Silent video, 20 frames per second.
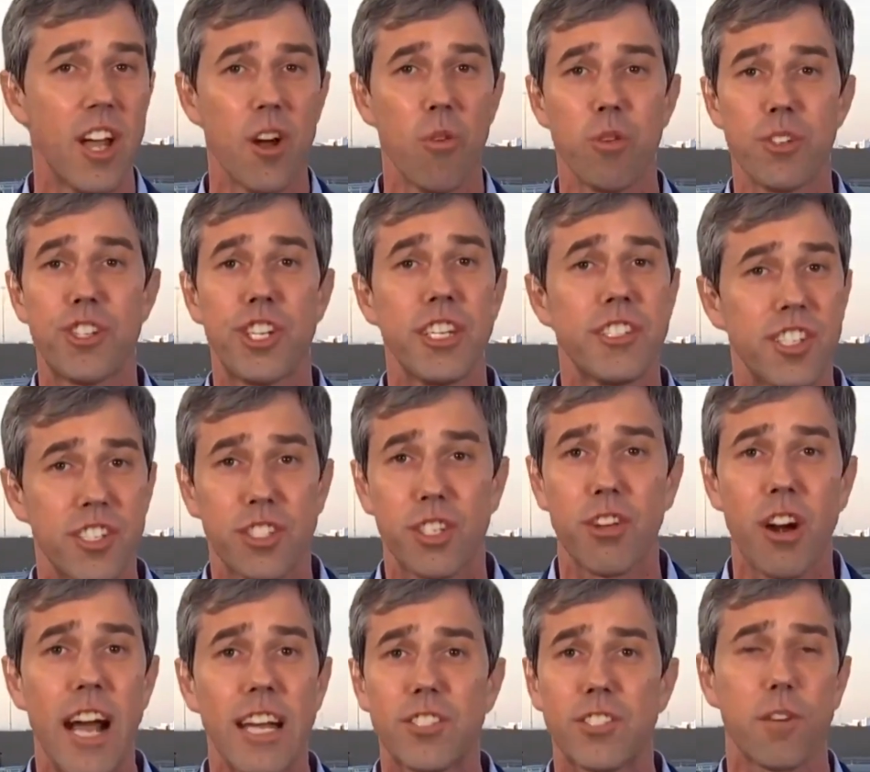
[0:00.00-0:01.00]
Well, well, Jesus
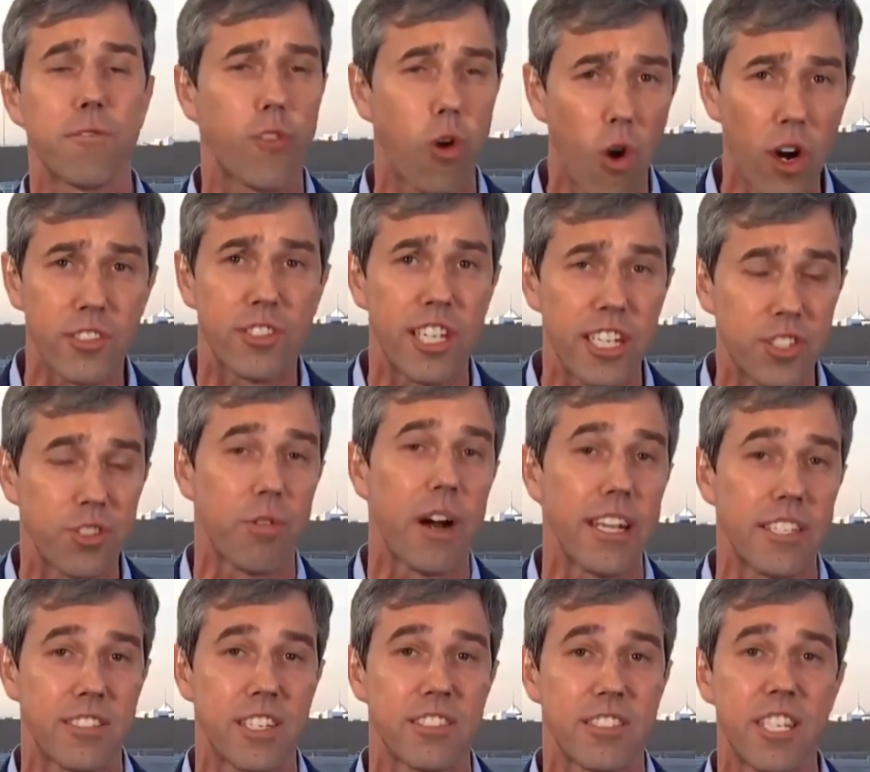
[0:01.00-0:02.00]
Christ, of course he's
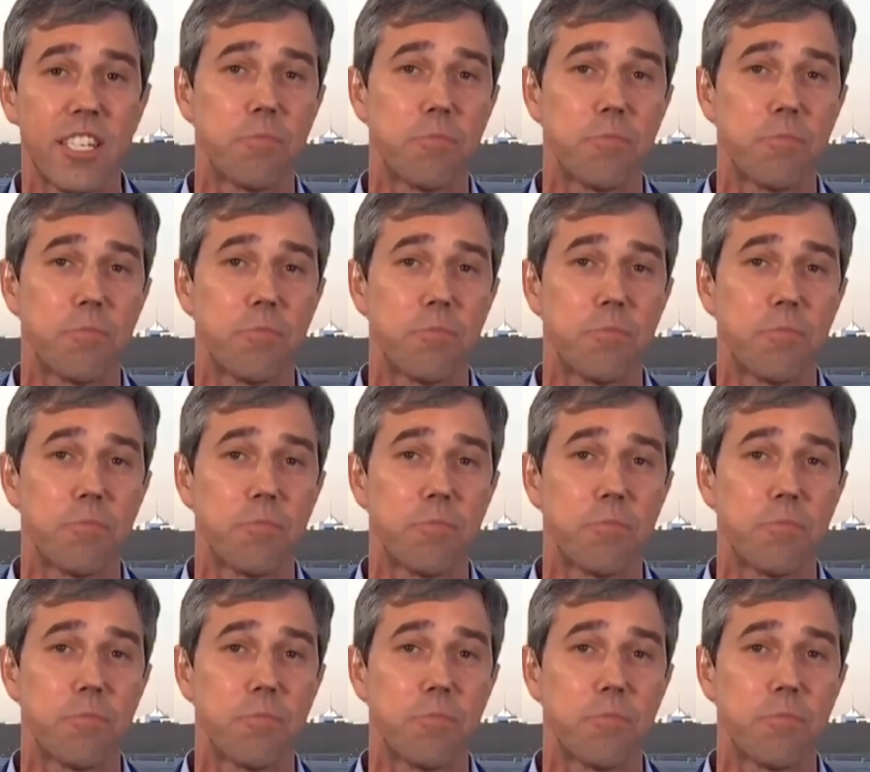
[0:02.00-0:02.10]
racist.